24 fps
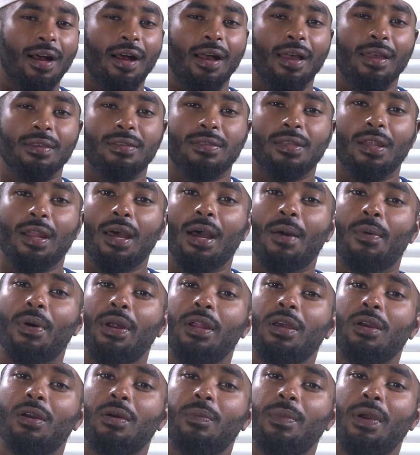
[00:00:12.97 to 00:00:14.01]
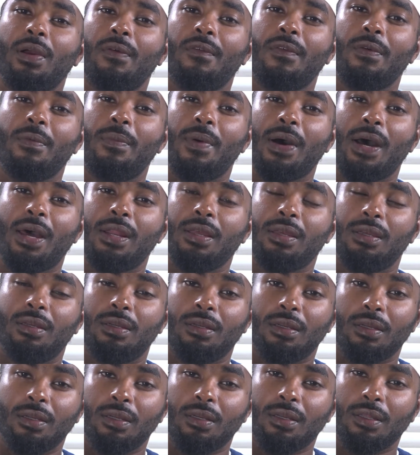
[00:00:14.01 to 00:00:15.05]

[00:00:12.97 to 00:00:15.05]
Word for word: Assalamu alaikum, everybody.